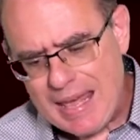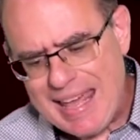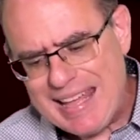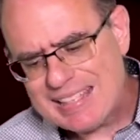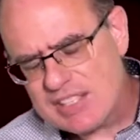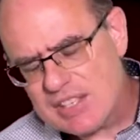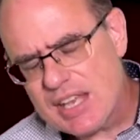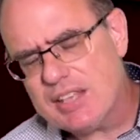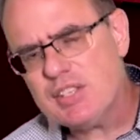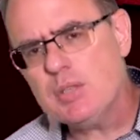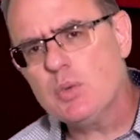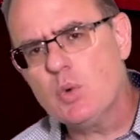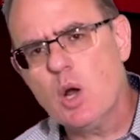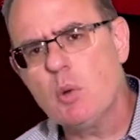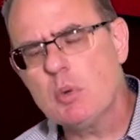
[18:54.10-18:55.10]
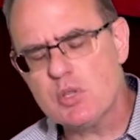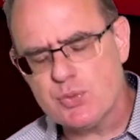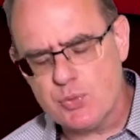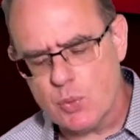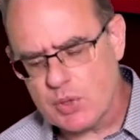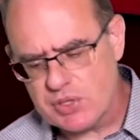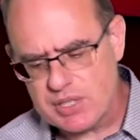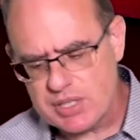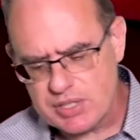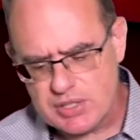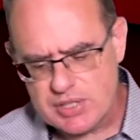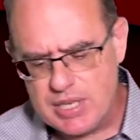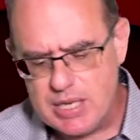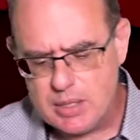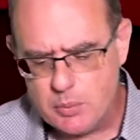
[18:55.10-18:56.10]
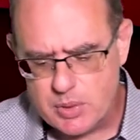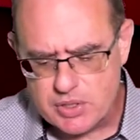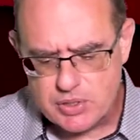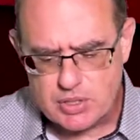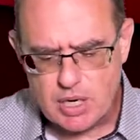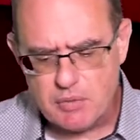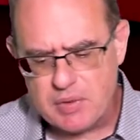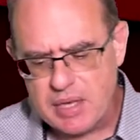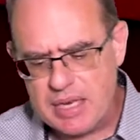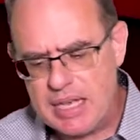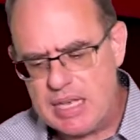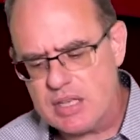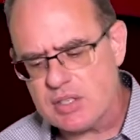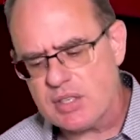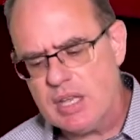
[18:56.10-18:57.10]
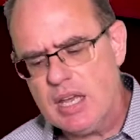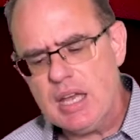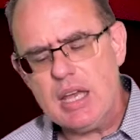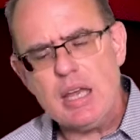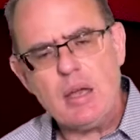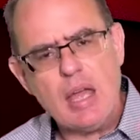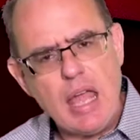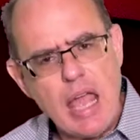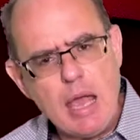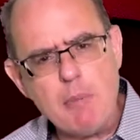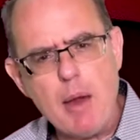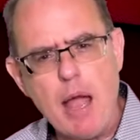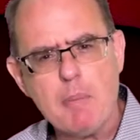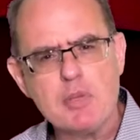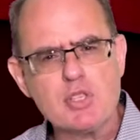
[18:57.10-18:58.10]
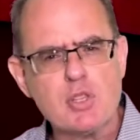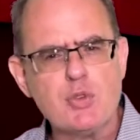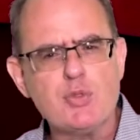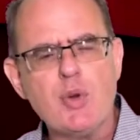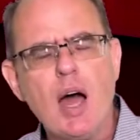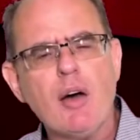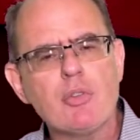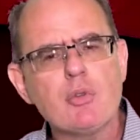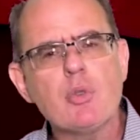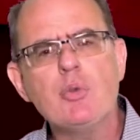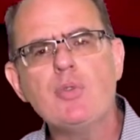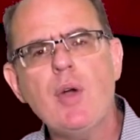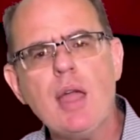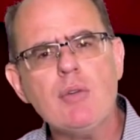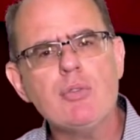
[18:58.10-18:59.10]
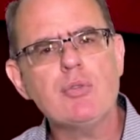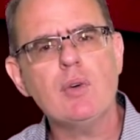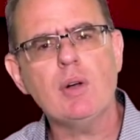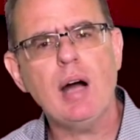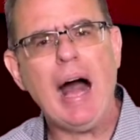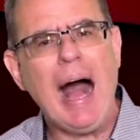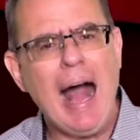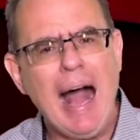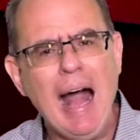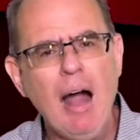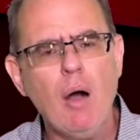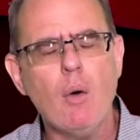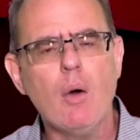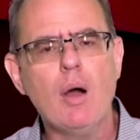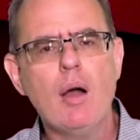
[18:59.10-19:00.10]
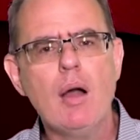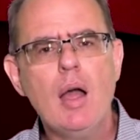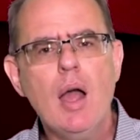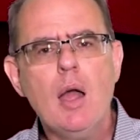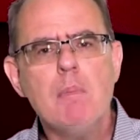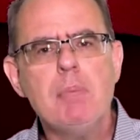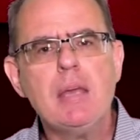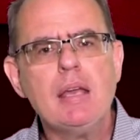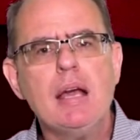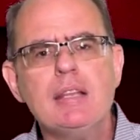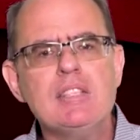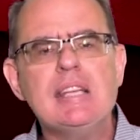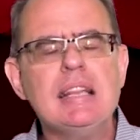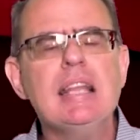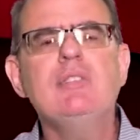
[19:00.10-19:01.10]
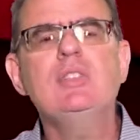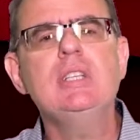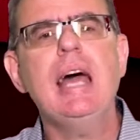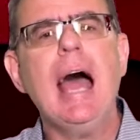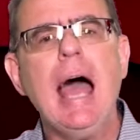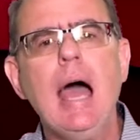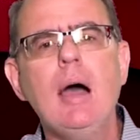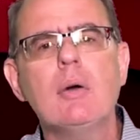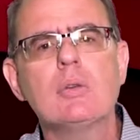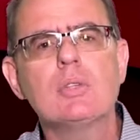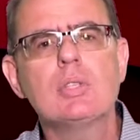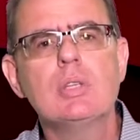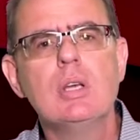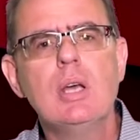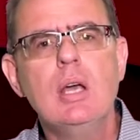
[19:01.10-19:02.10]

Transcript: It says in Romans 4:16, we discover that he is Abraham is the father of the faithful. How? Because he lived it out.